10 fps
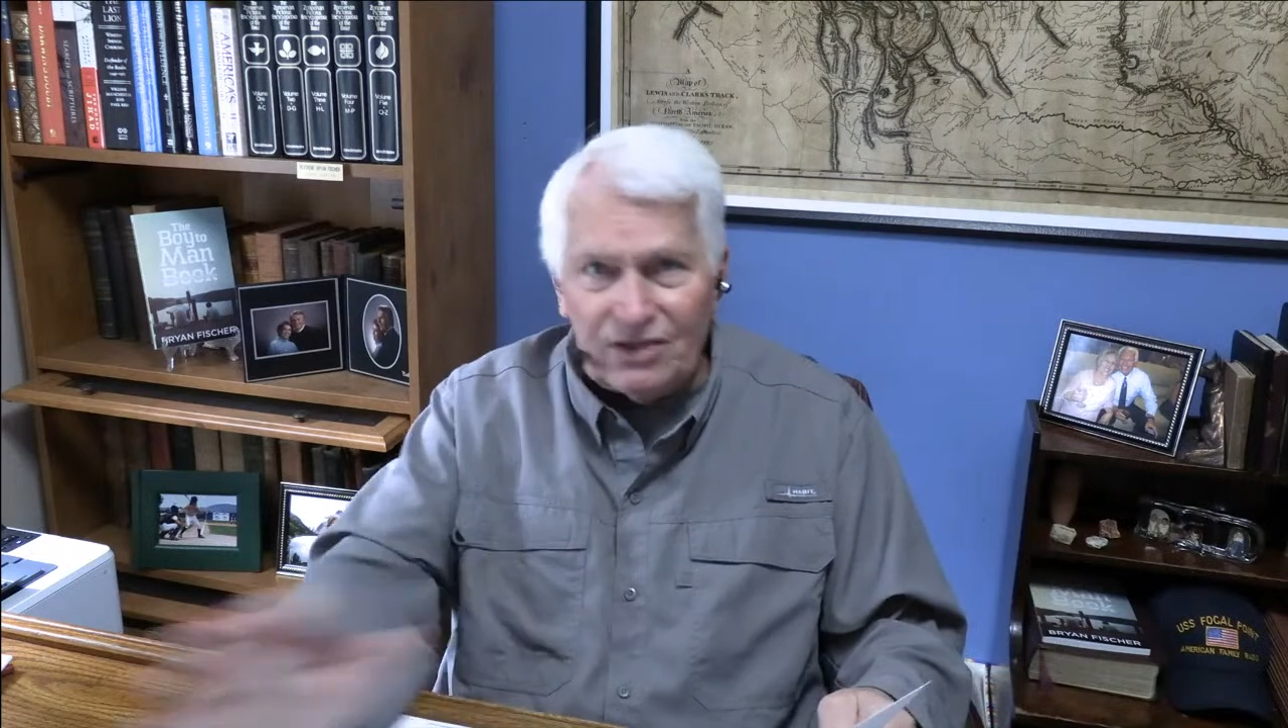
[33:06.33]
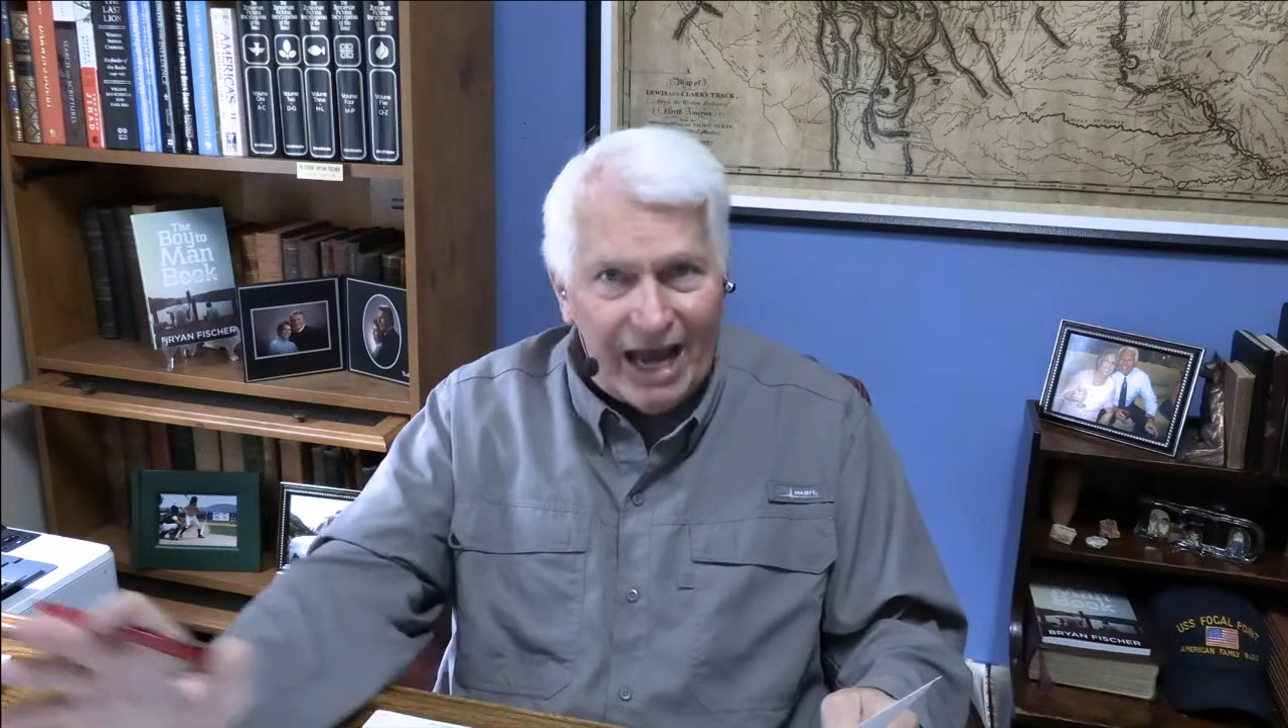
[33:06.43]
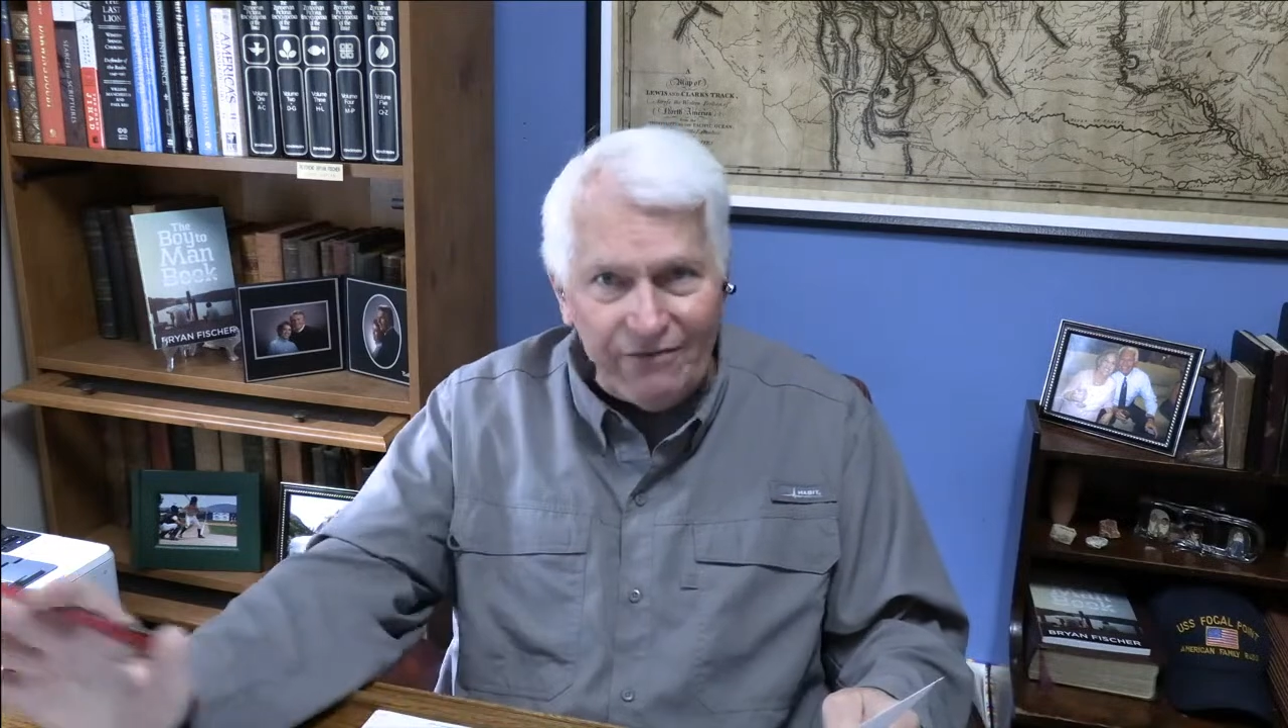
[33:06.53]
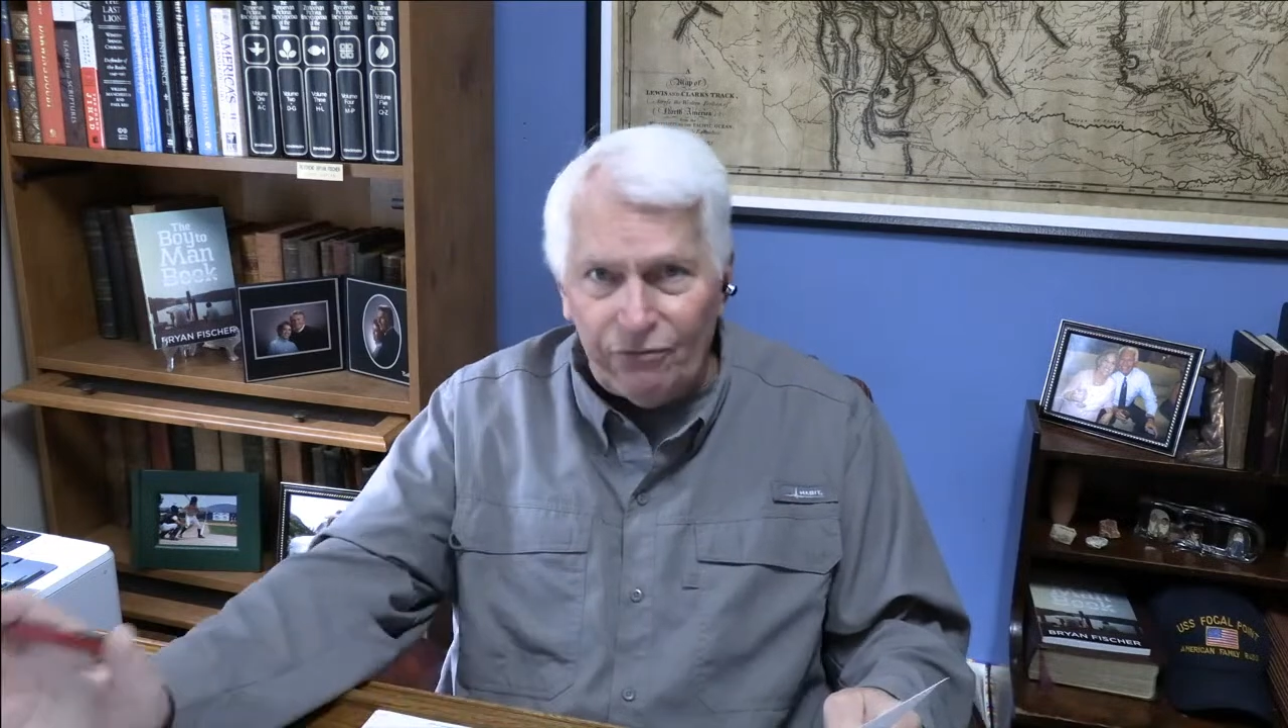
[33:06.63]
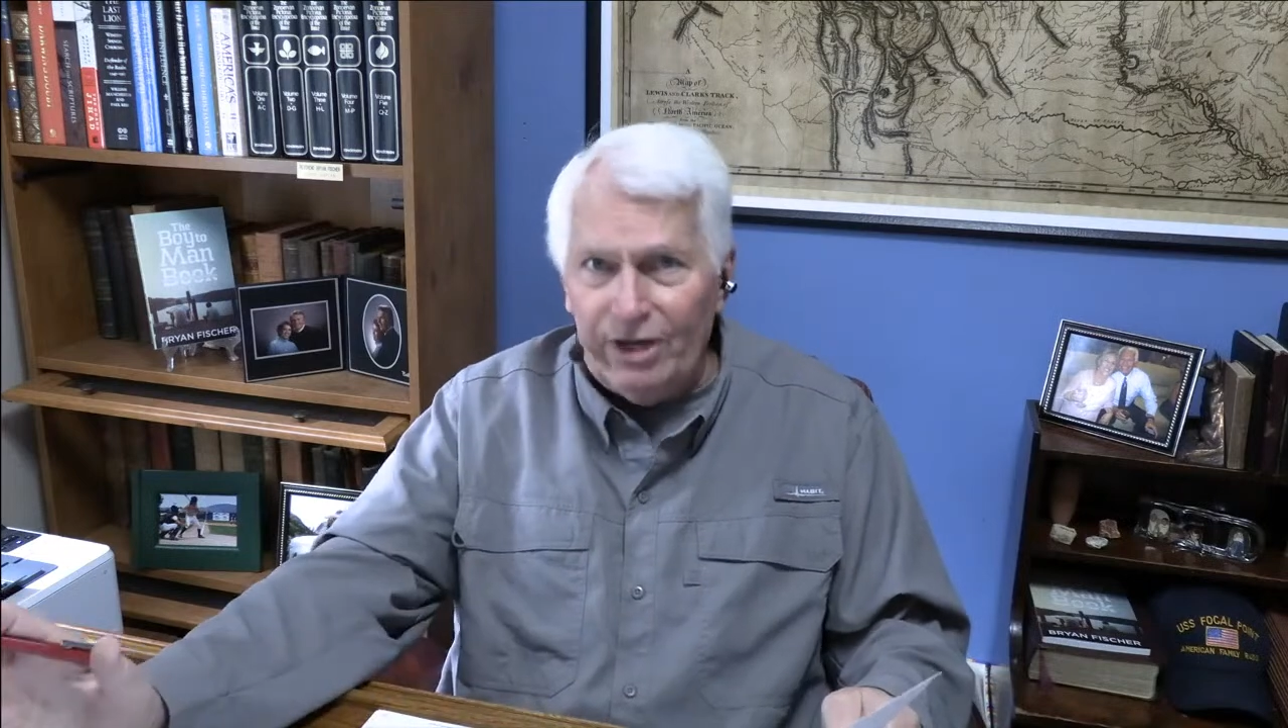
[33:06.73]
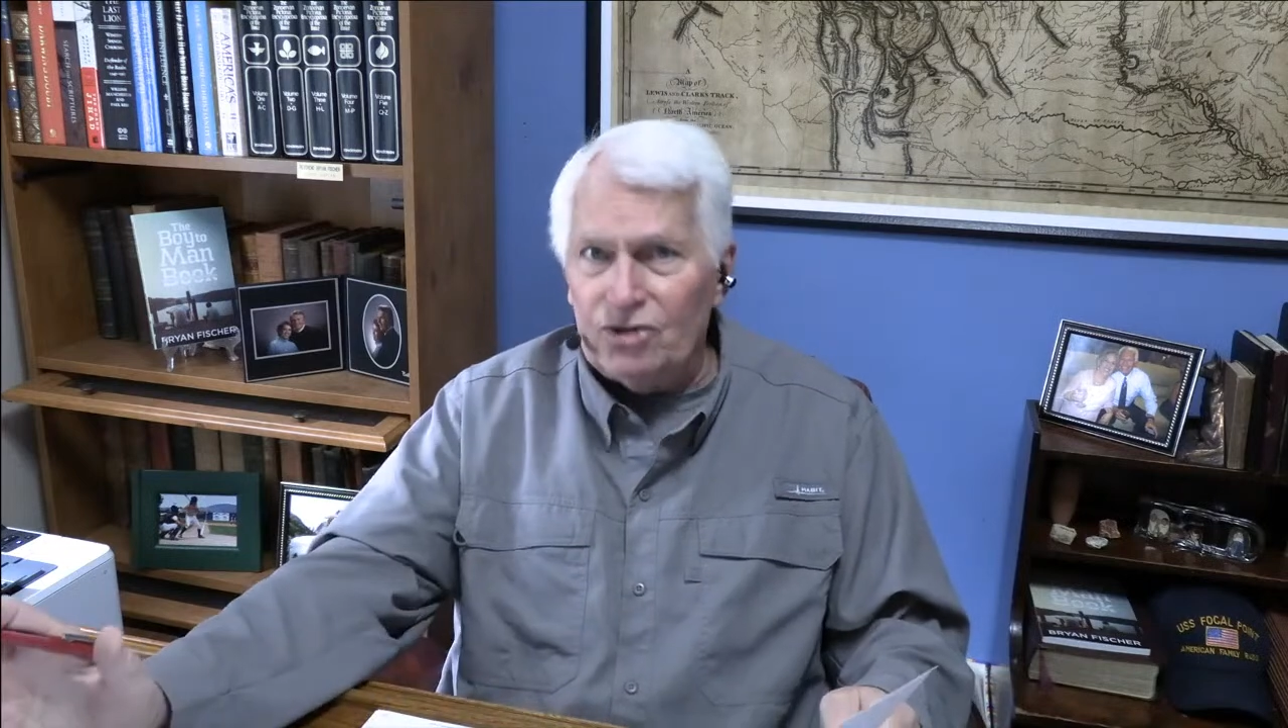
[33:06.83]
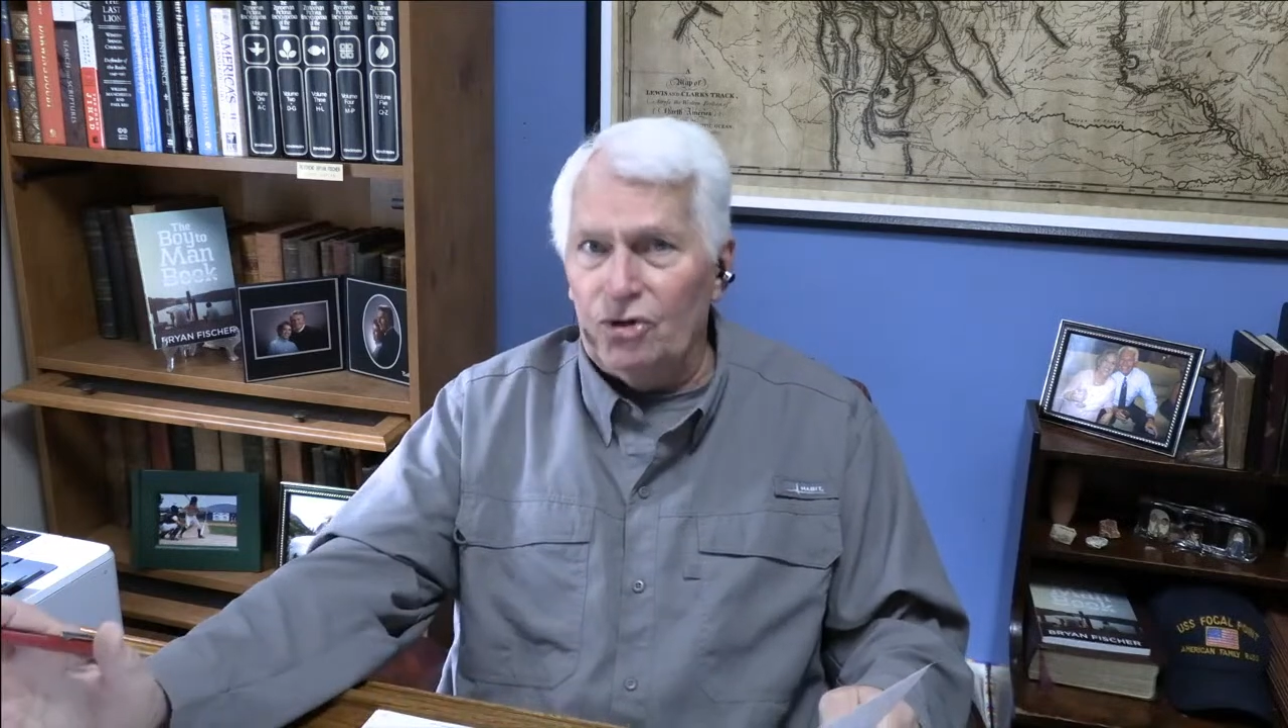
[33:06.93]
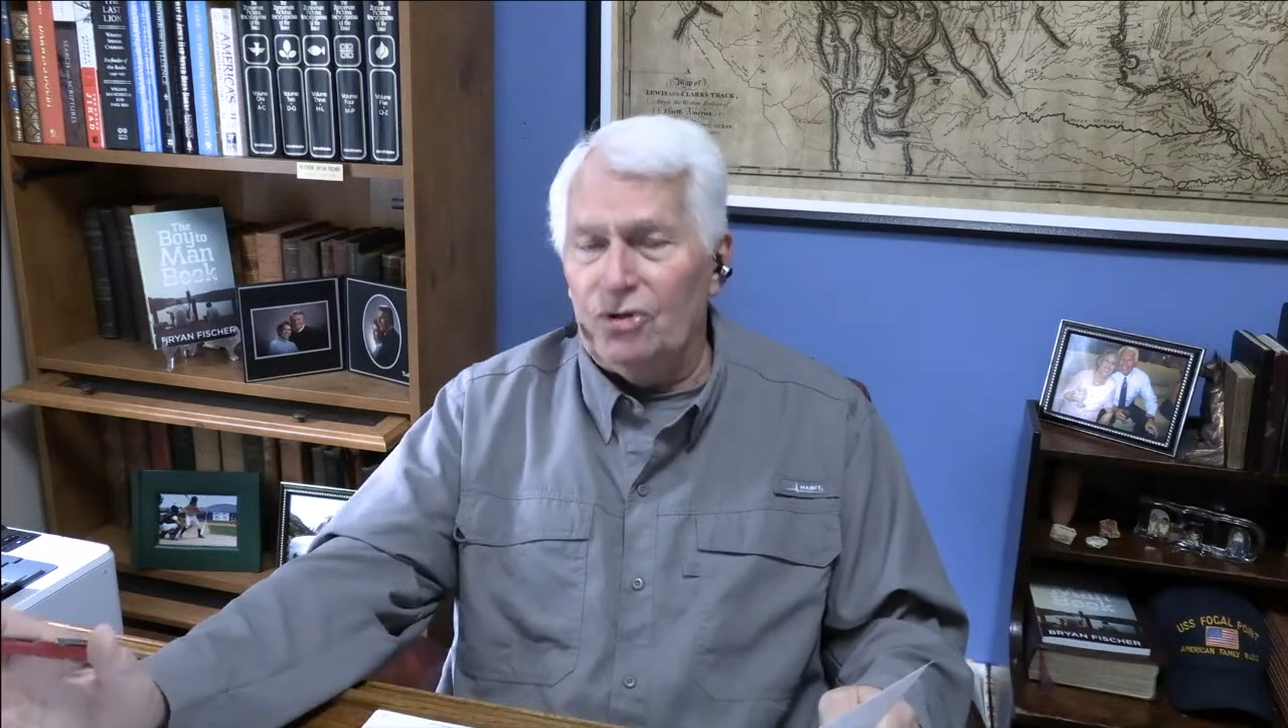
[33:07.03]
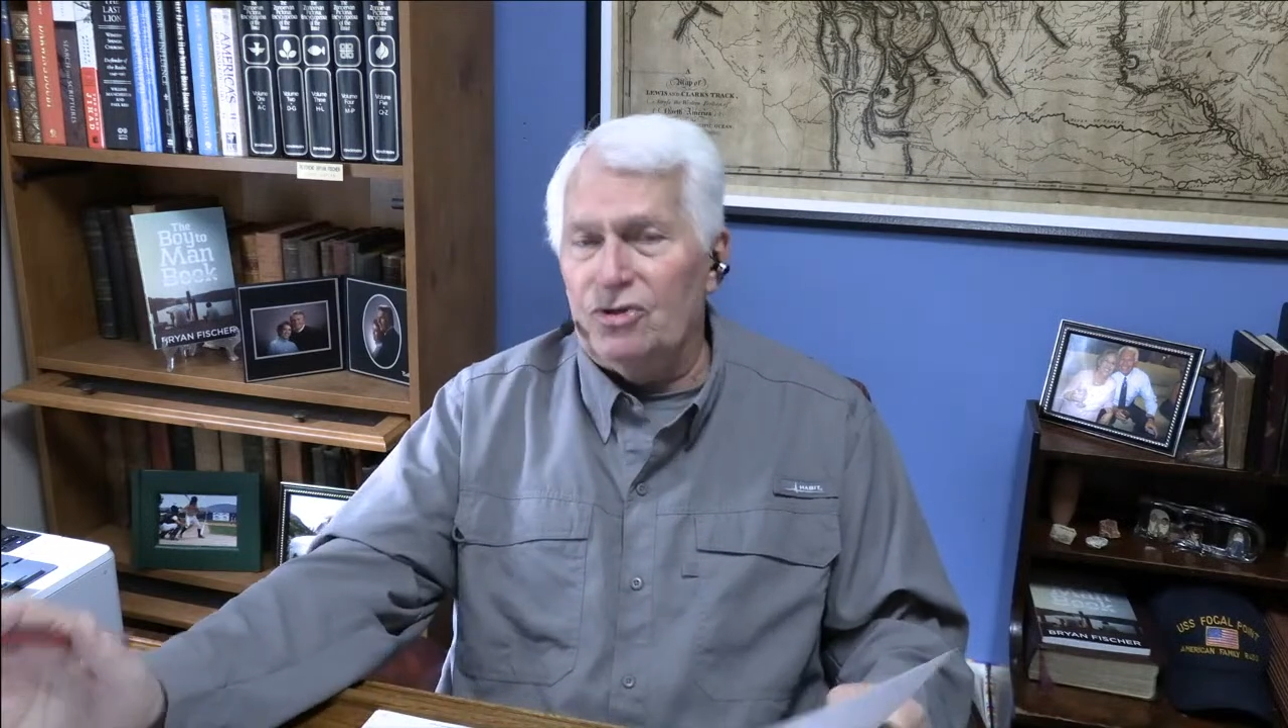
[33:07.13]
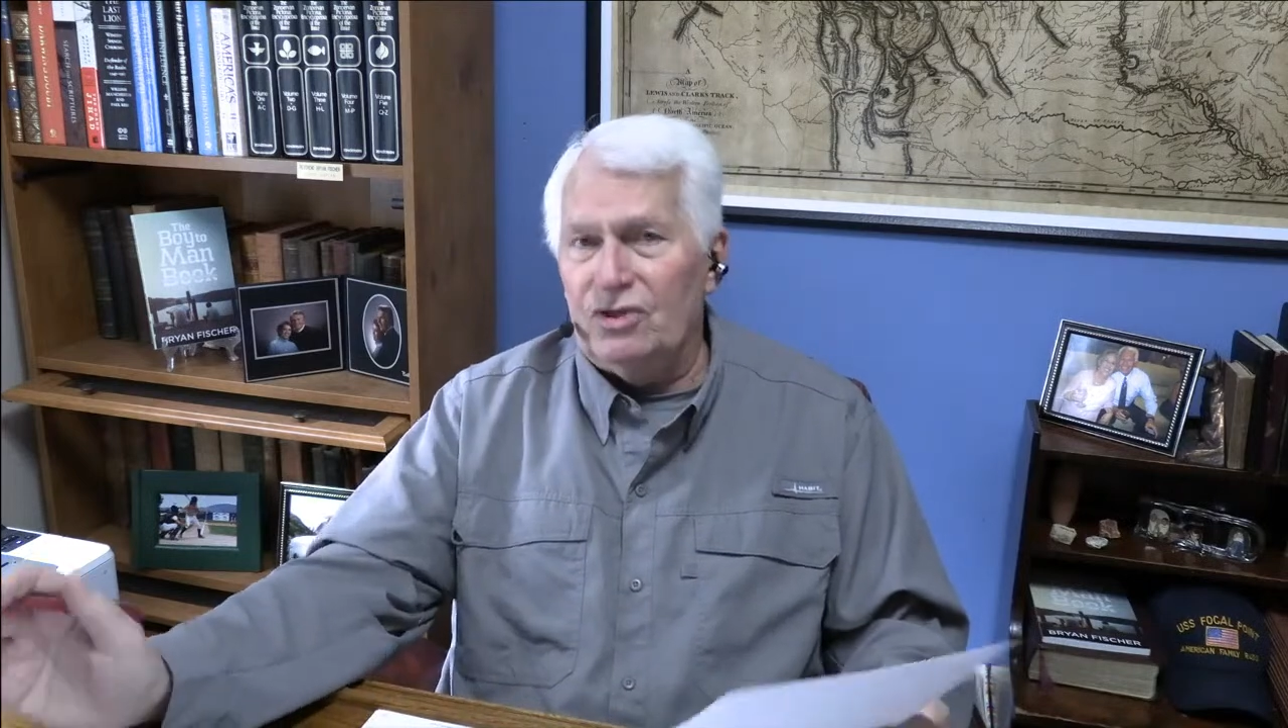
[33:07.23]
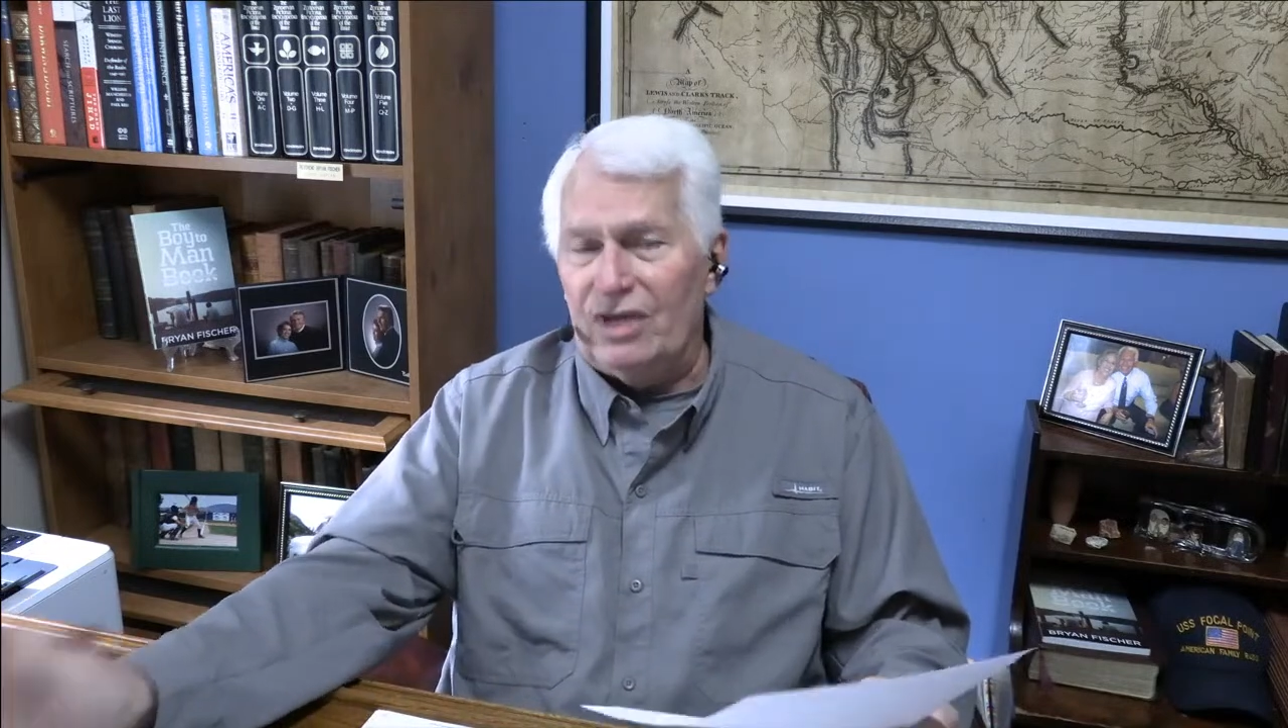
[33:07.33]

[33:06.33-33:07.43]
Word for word: I've researched the